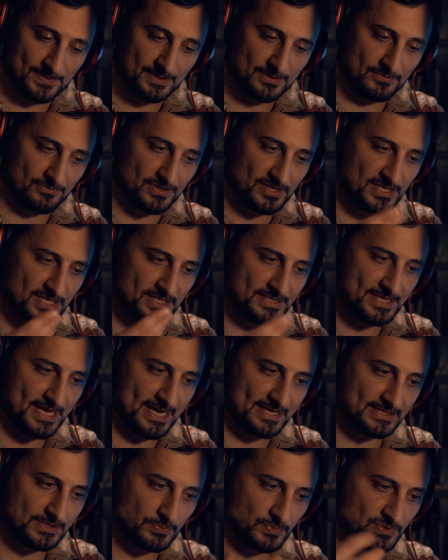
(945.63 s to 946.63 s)
3D
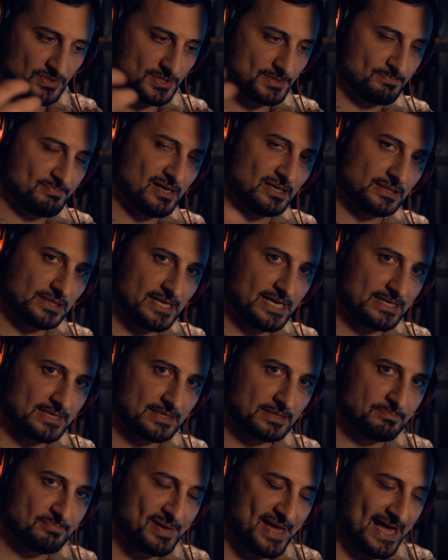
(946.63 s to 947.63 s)
text with a spotlight in
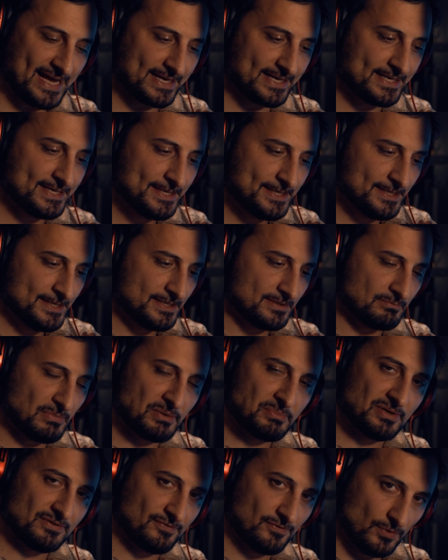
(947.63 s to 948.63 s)
the back,
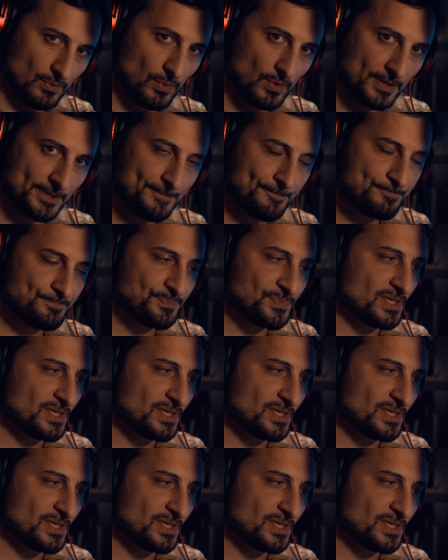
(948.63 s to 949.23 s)
maybe a floor.